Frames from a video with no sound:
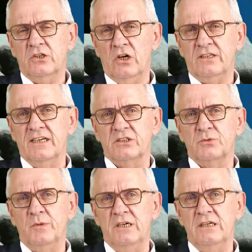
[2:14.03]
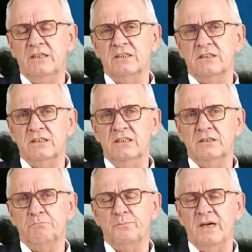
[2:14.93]
cutting speed
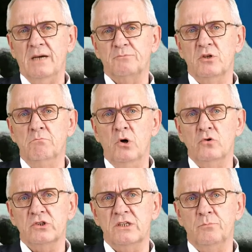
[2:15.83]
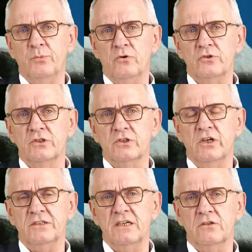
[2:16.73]
is perhaps the most important
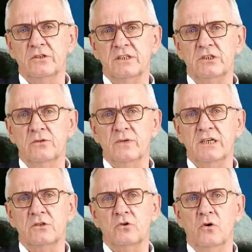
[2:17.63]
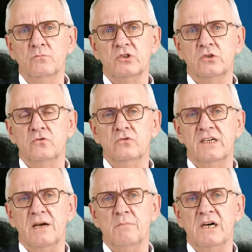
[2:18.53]
cutting condition when it comes to
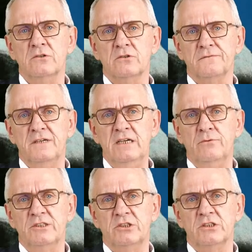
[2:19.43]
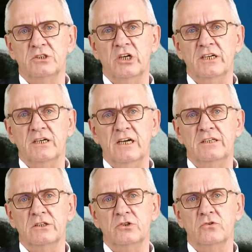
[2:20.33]
the amount of heat which is
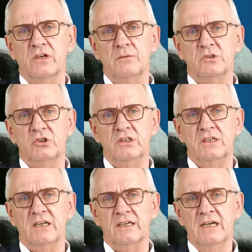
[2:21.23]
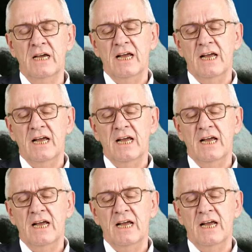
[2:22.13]
generated during machining.